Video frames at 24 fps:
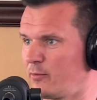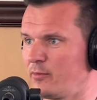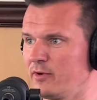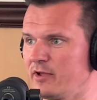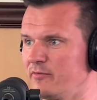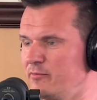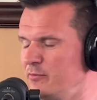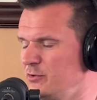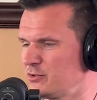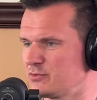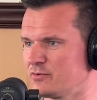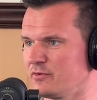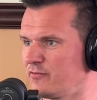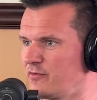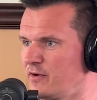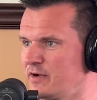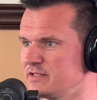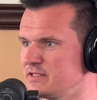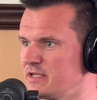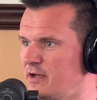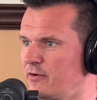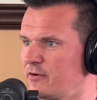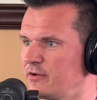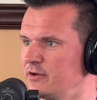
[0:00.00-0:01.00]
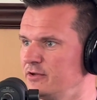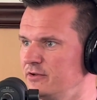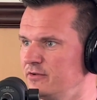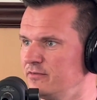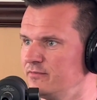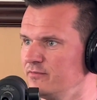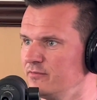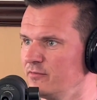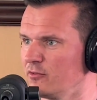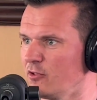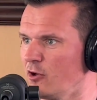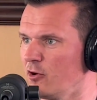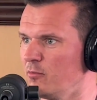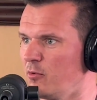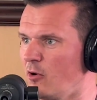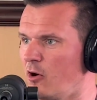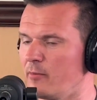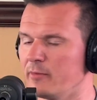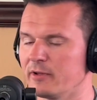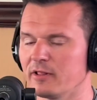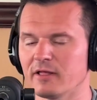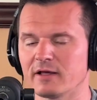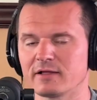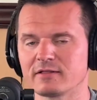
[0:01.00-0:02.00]
we have mutual friends. How could you
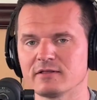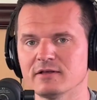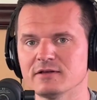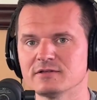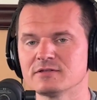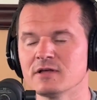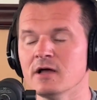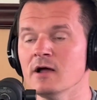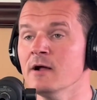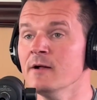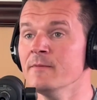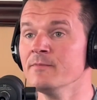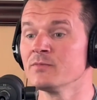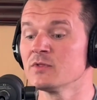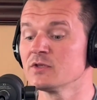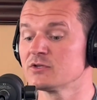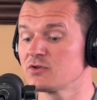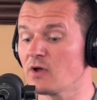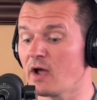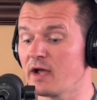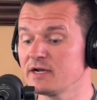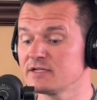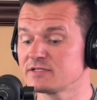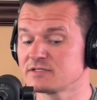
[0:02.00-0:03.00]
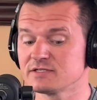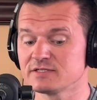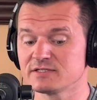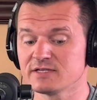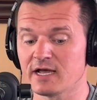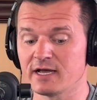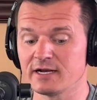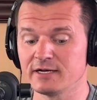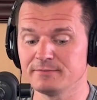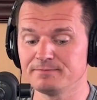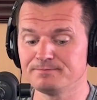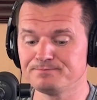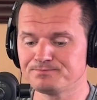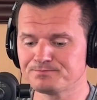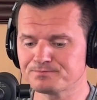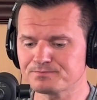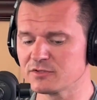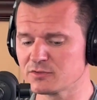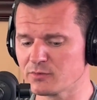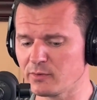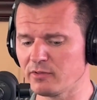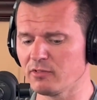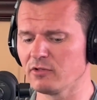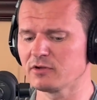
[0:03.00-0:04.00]
lowball me like this? And so I just decided,
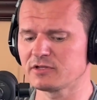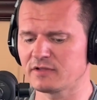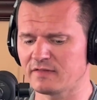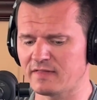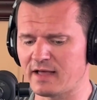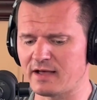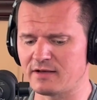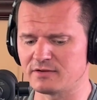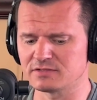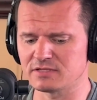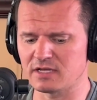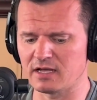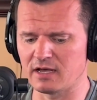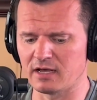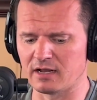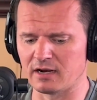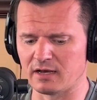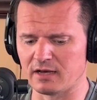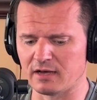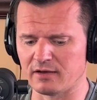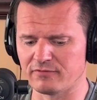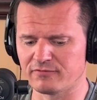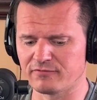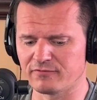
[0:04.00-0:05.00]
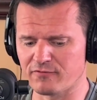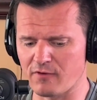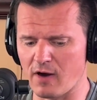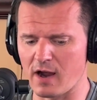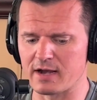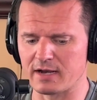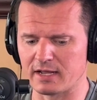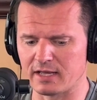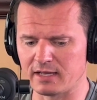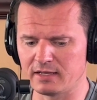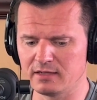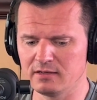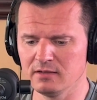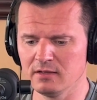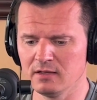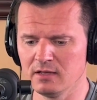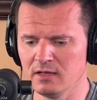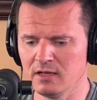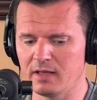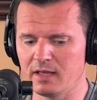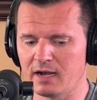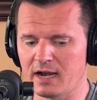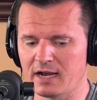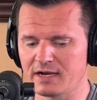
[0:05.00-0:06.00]
so we looked at the house on a Friday,
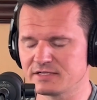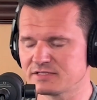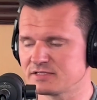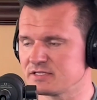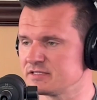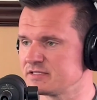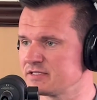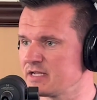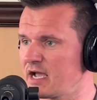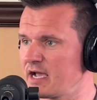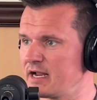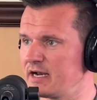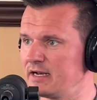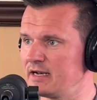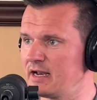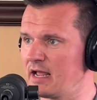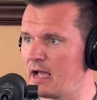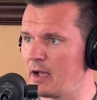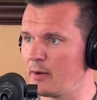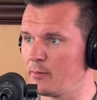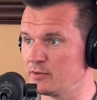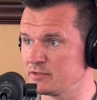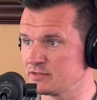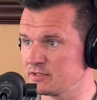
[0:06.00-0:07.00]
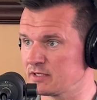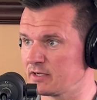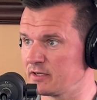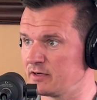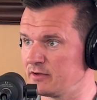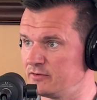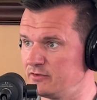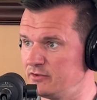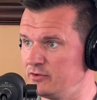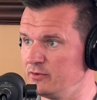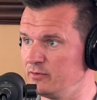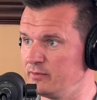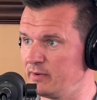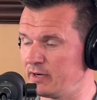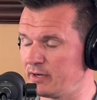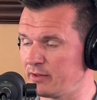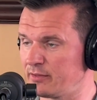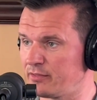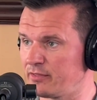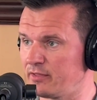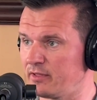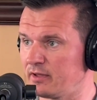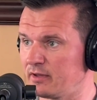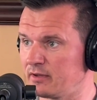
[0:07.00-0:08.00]
and I just decided I wasn't going to do
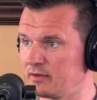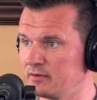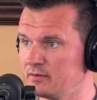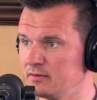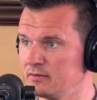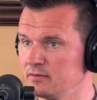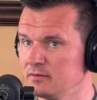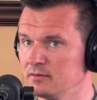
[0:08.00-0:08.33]
anything